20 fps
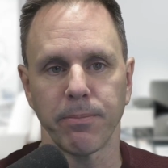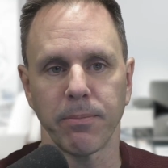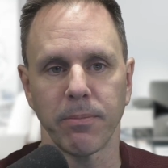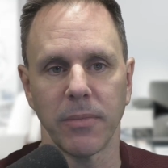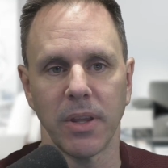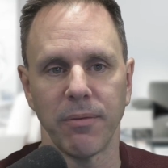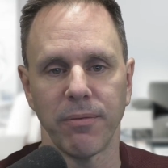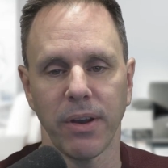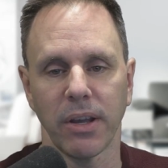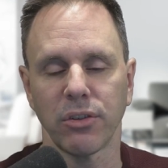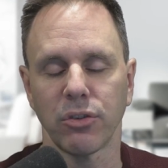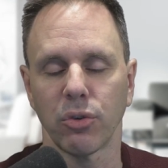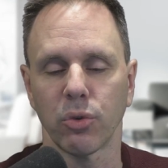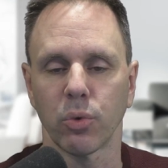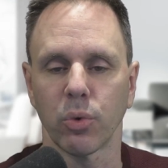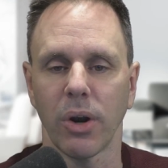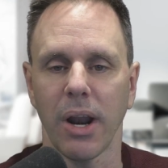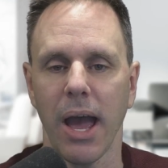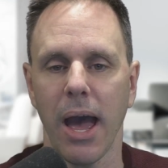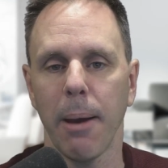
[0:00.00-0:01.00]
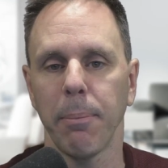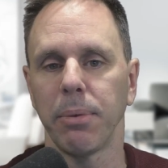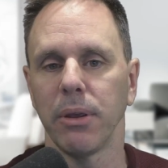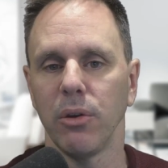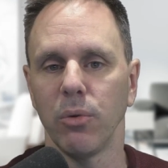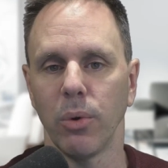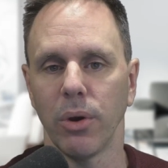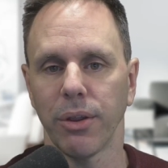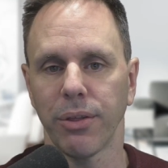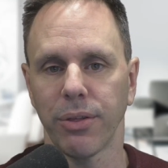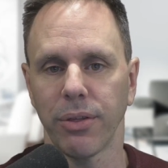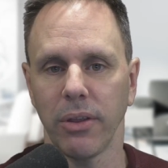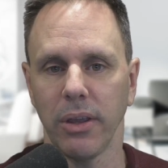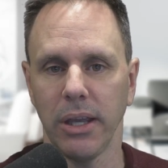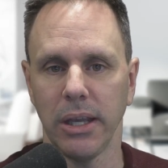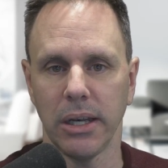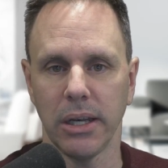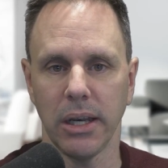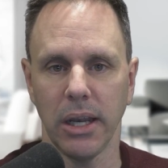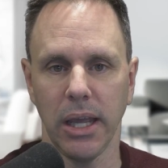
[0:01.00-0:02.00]
investors were happy with
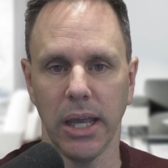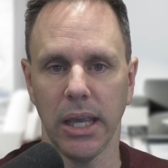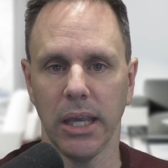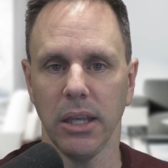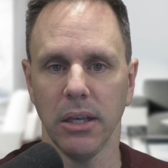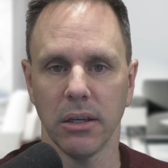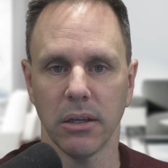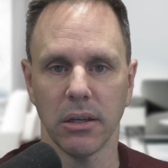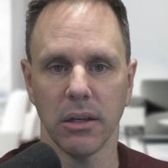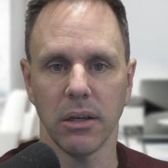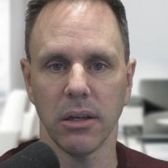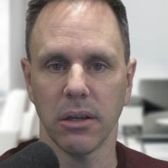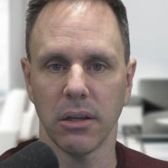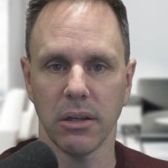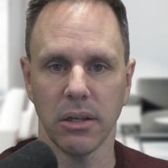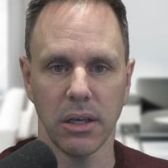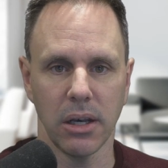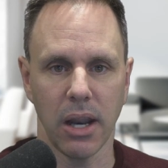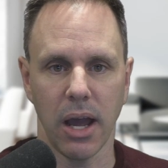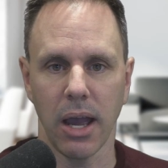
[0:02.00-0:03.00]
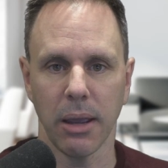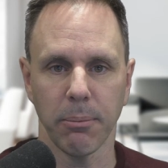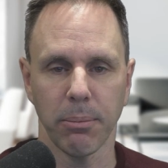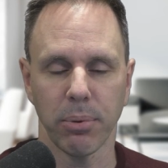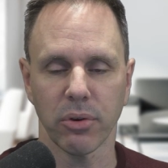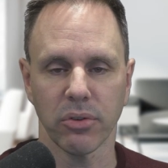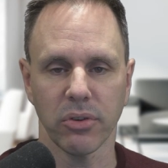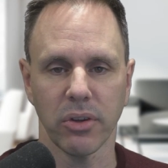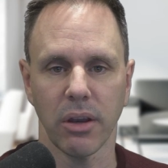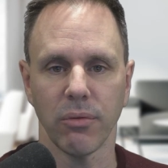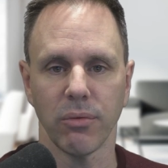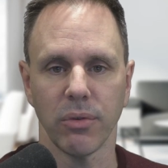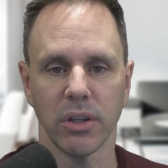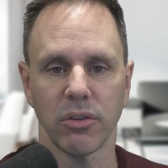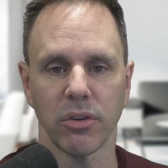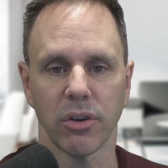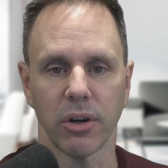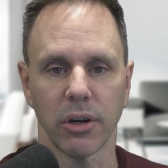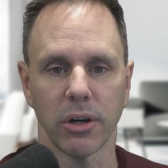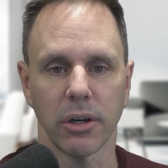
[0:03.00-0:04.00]
an 8-9%
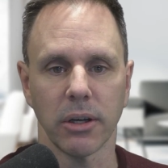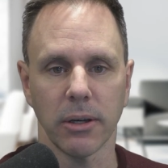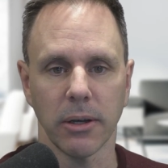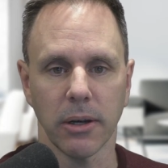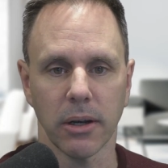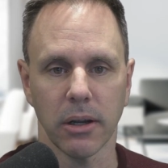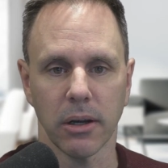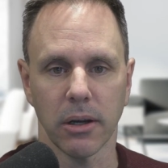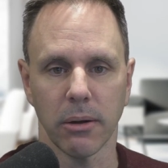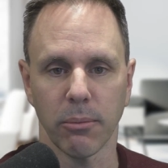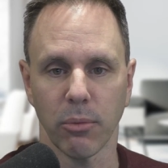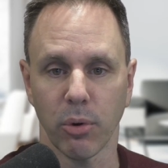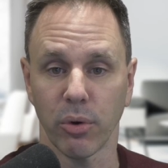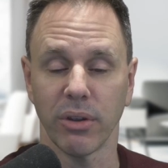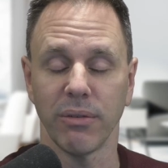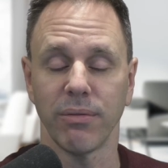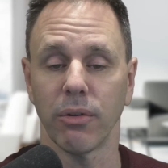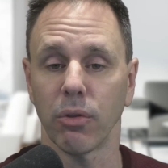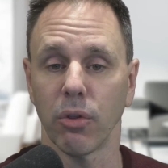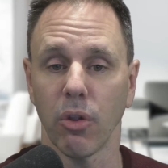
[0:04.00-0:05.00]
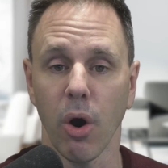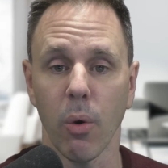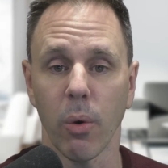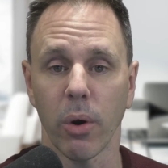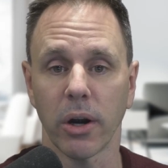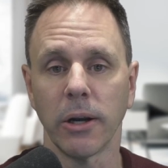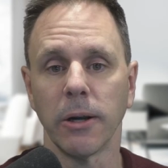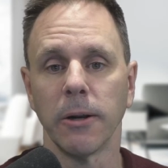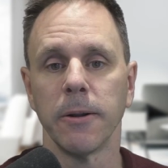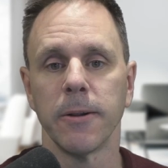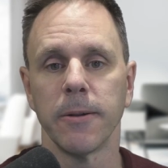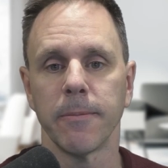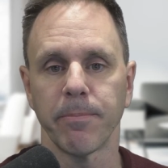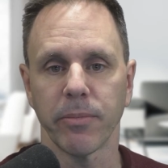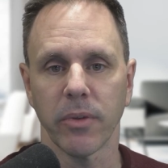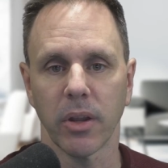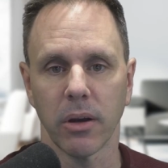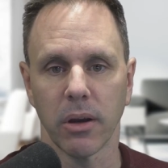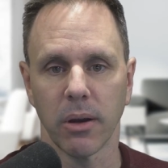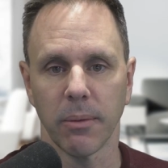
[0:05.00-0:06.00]
return or even lower
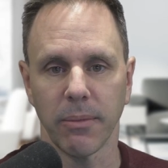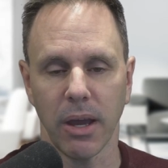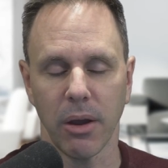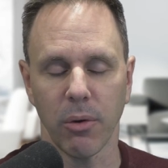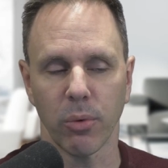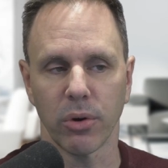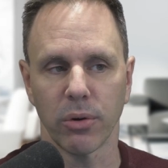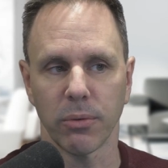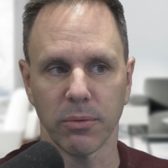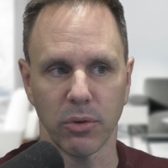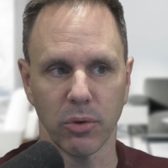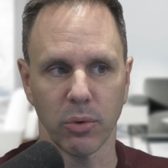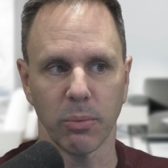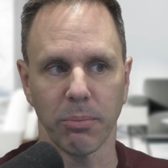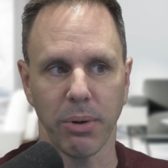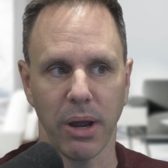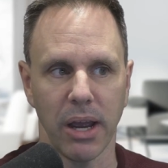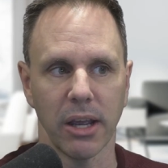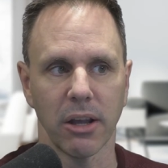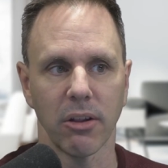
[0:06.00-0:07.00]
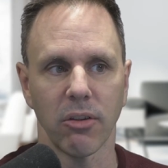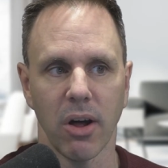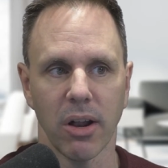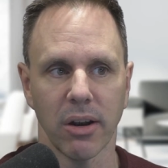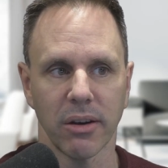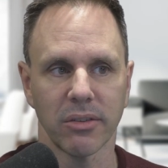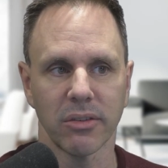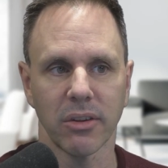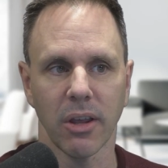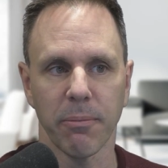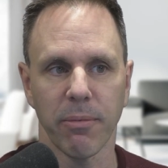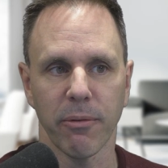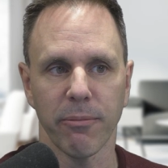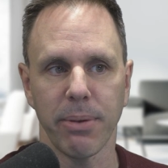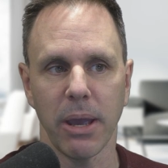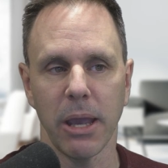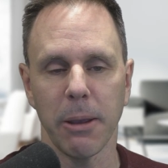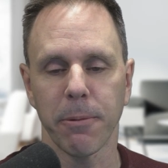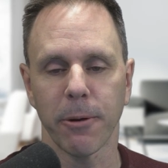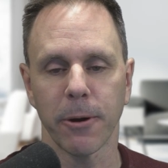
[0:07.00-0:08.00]
that were buying a lot of this type of
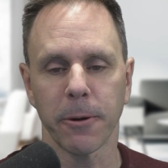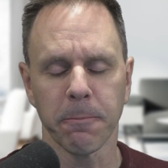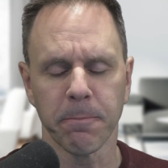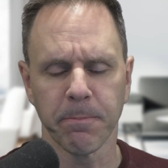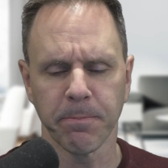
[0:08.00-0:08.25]
paper.